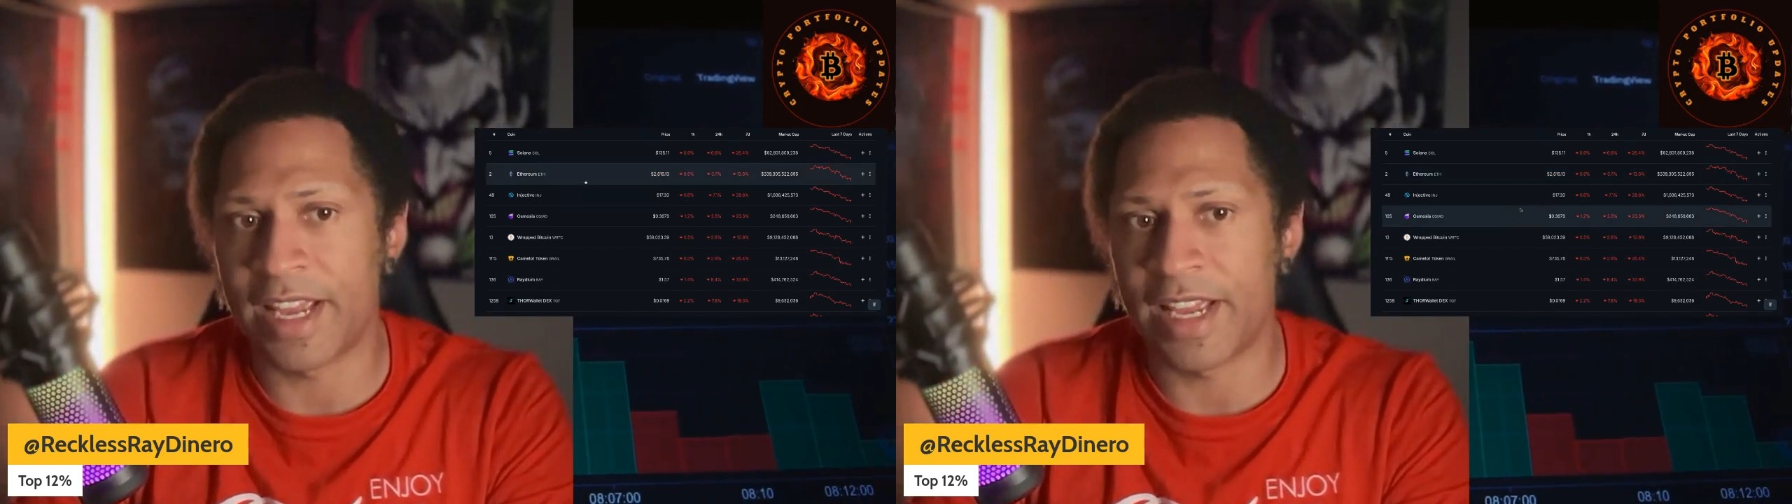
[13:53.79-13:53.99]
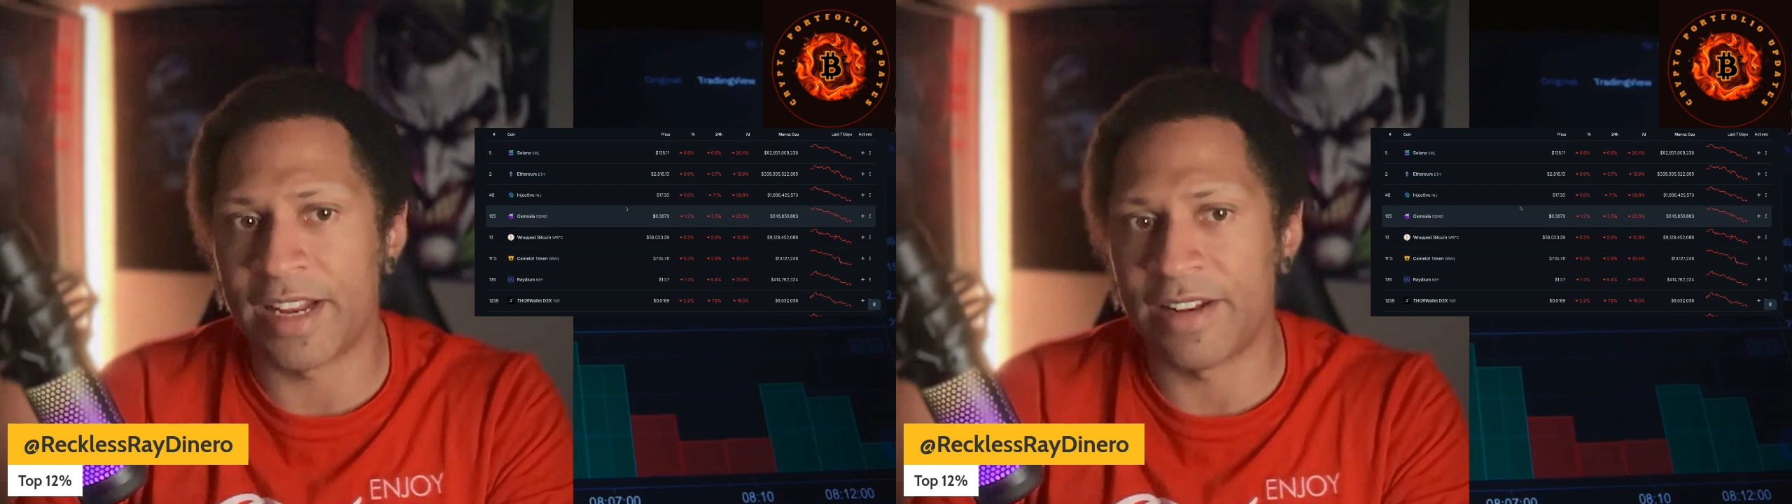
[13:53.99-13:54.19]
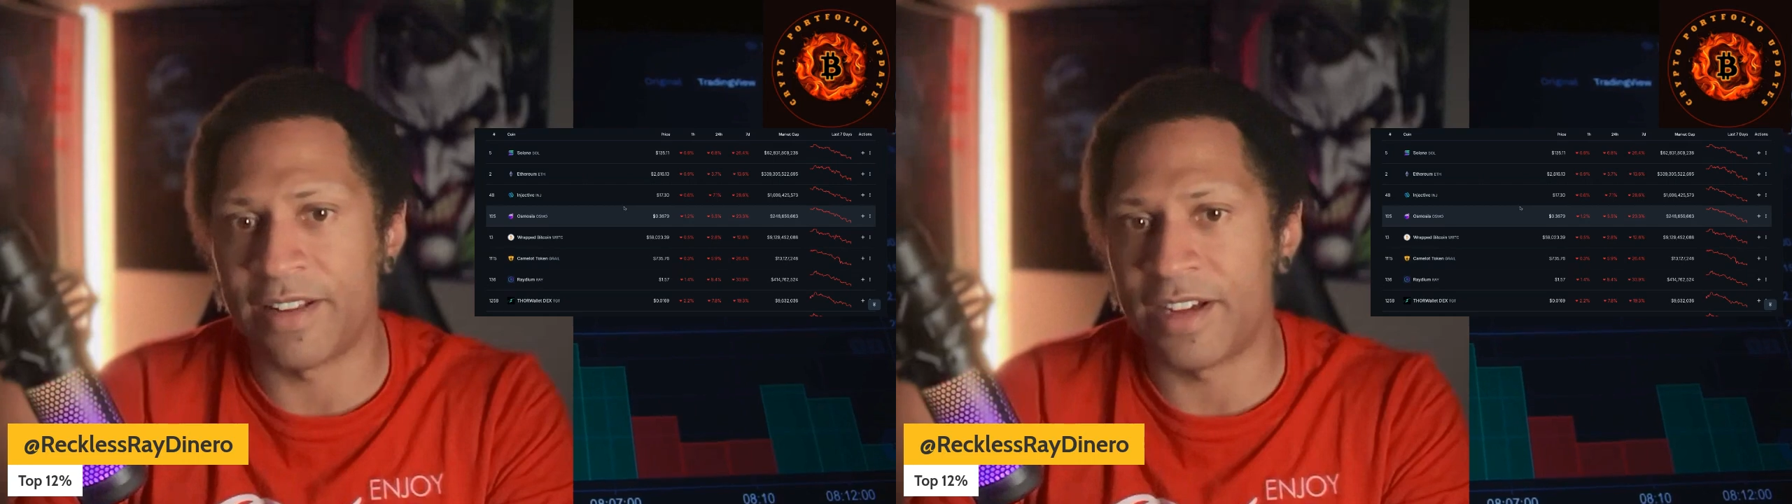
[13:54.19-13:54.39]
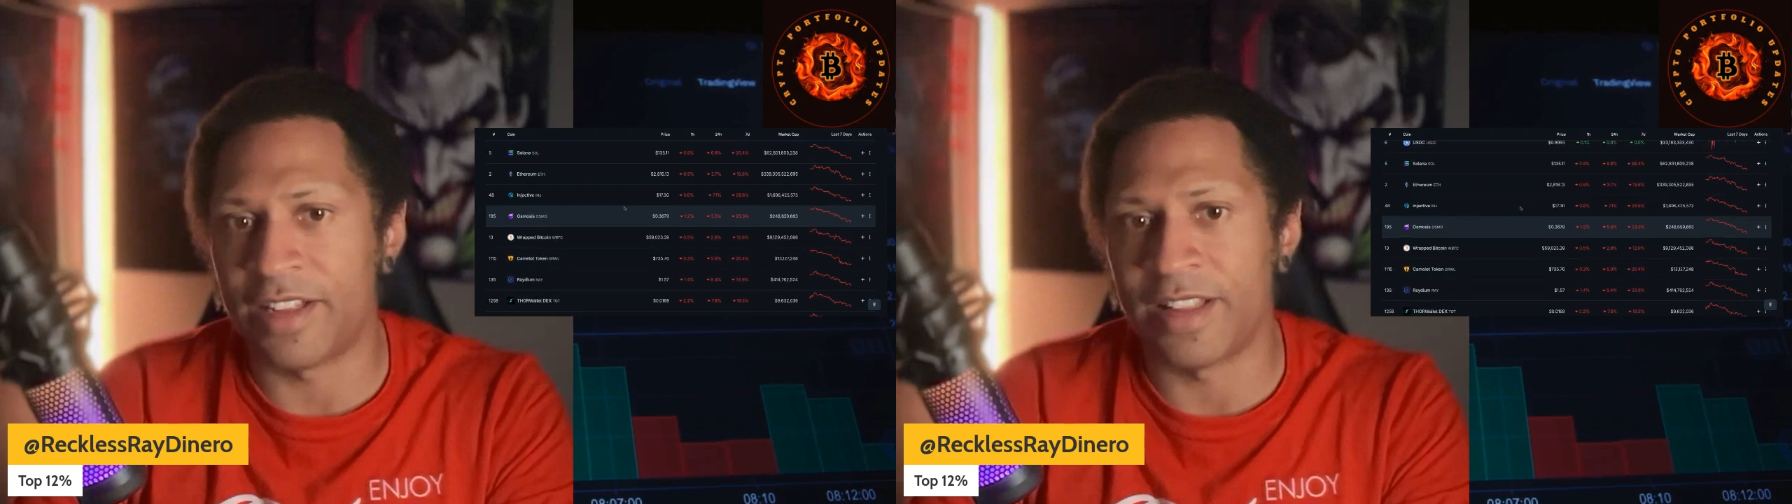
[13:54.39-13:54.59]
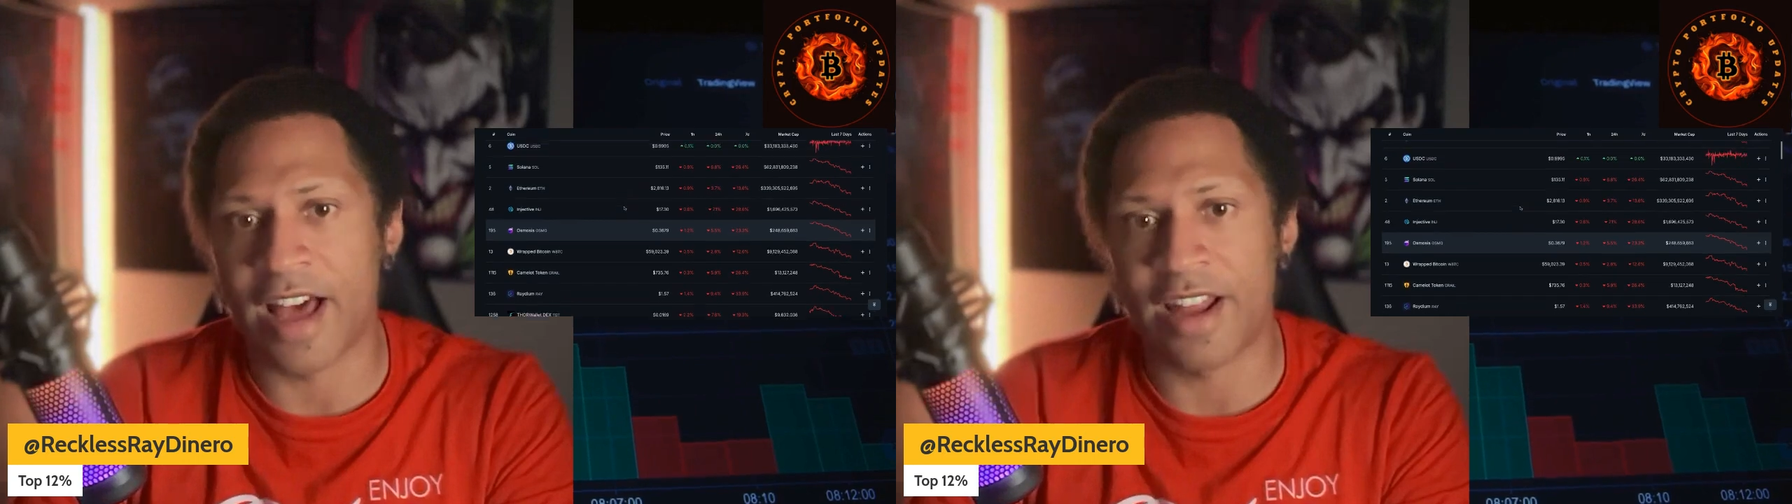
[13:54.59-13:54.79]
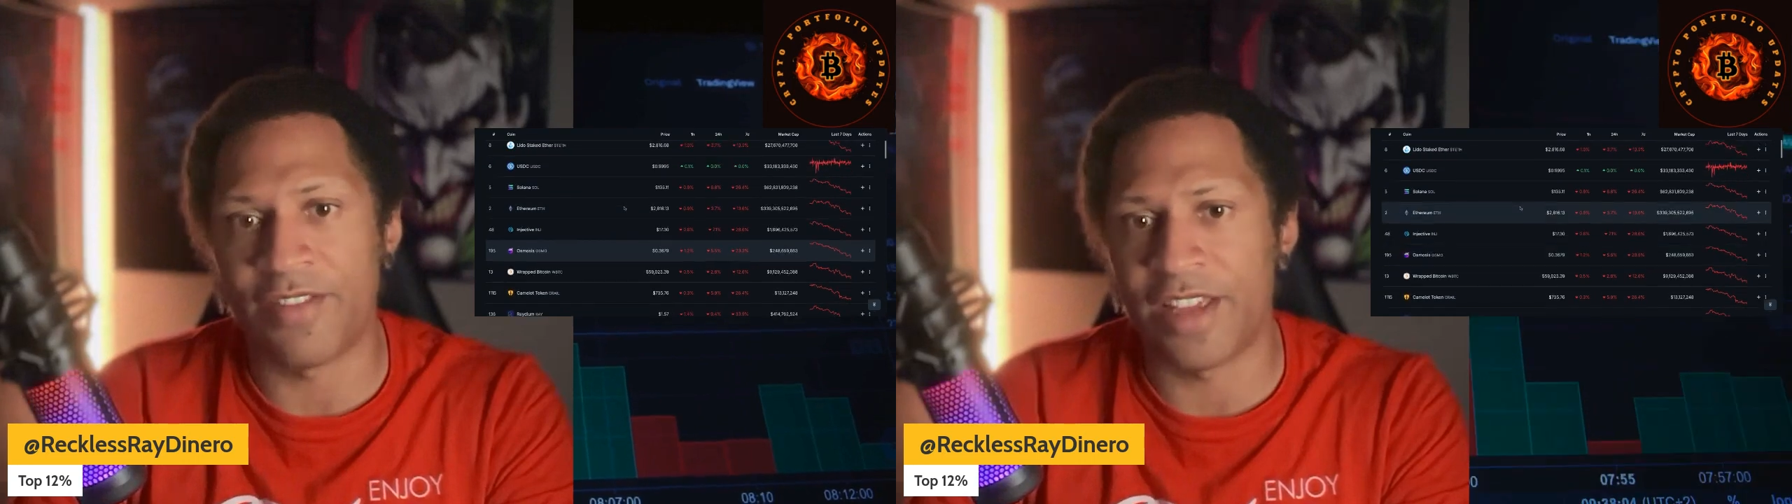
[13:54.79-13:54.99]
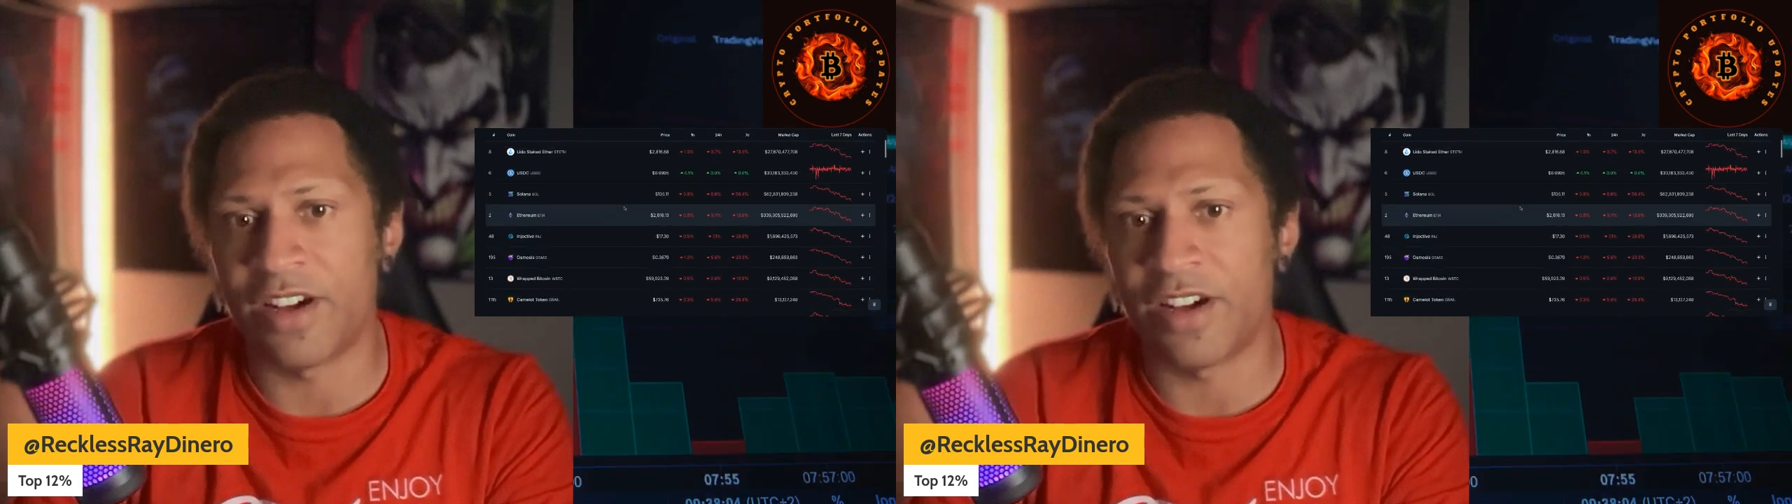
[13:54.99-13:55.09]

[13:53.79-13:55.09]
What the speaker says: and a lot of the